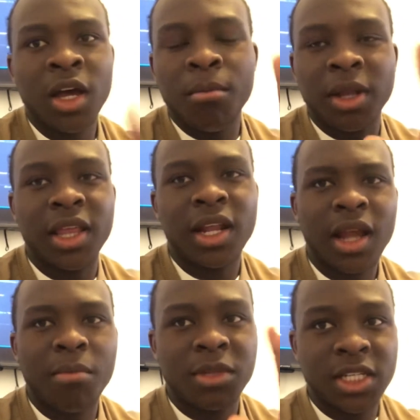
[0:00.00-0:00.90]
But then
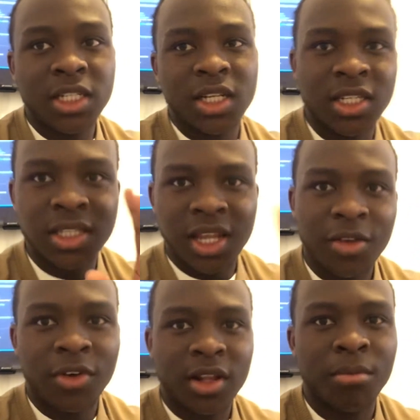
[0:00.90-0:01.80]
I'm teaching these three
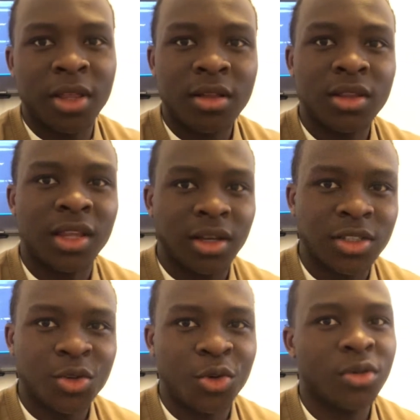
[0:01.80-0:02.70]
fundamental things
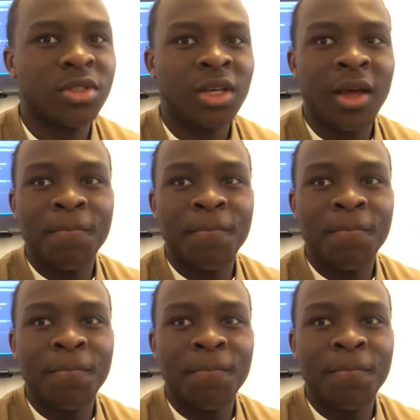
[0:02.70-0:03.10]
because